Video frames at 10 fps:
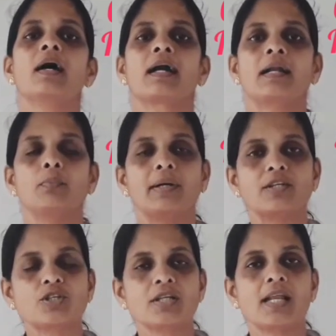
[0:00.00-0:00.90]

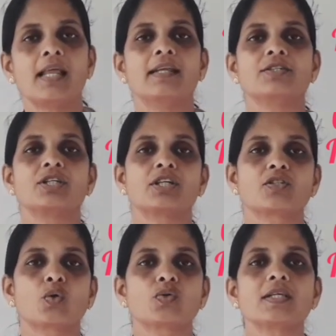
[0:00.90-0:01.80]
conventional energy
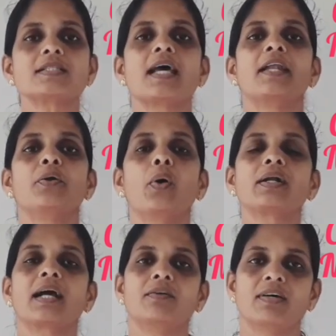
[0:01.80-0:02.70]
resources and
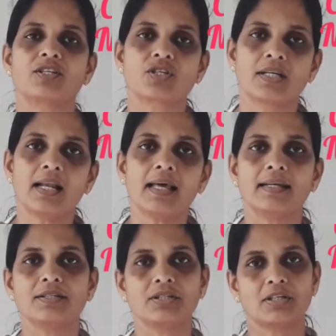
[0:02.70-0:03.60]
non-conventional
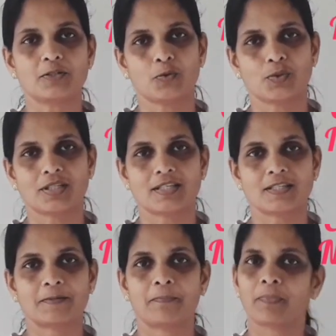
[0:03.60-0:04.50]
energy resources.